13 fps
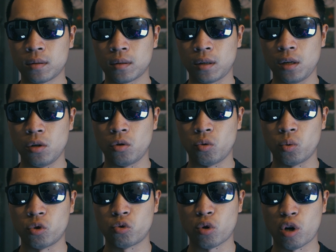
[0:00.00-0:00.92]
little
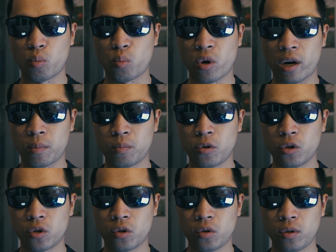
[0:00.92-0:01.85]
wardrobe where I
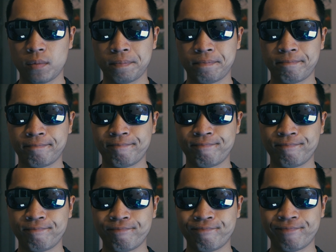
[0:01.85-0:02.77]
put
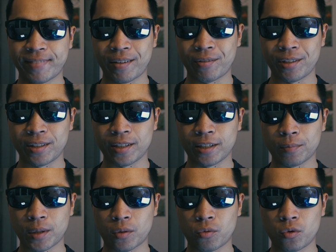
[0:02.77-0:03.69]
everything in
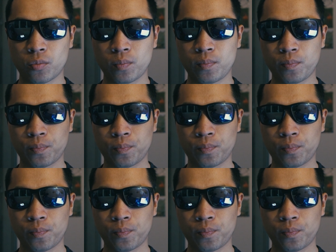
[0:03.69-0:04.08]
my room.